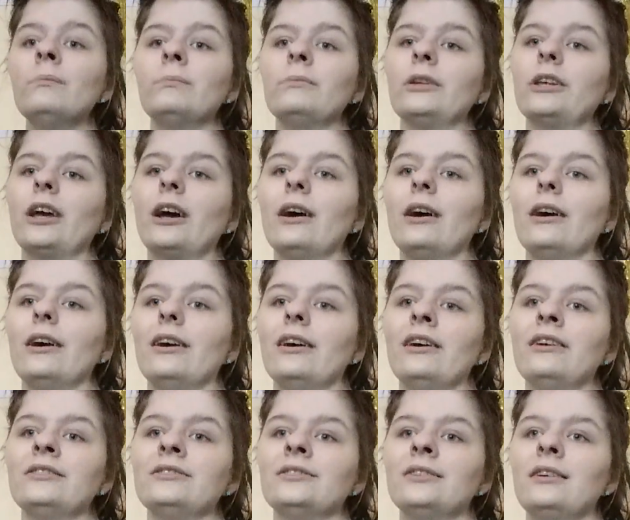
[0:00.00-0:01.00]

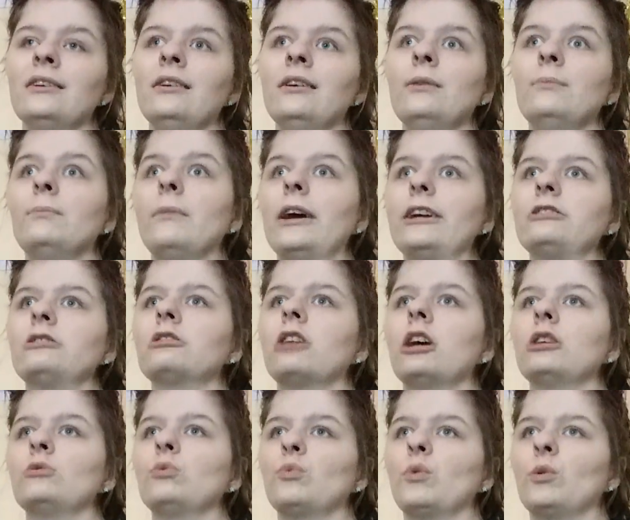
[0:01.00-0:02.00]
because my
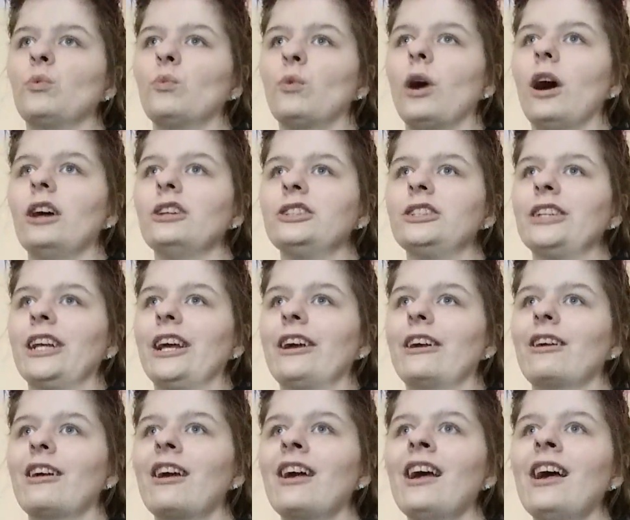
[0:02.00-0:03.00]
crush was
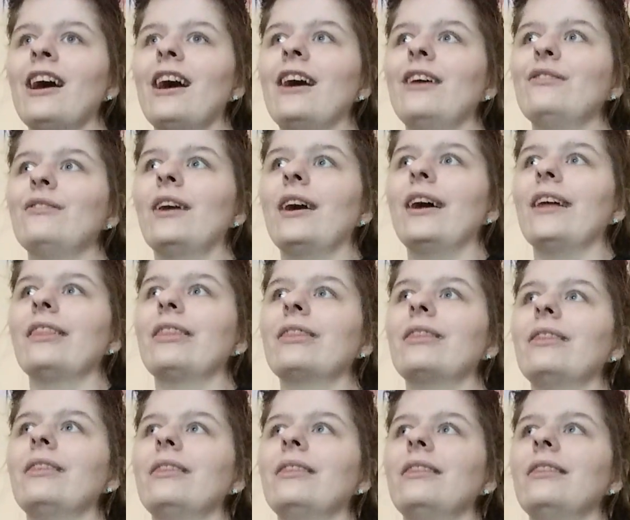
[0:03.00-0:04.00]
watching. And, like,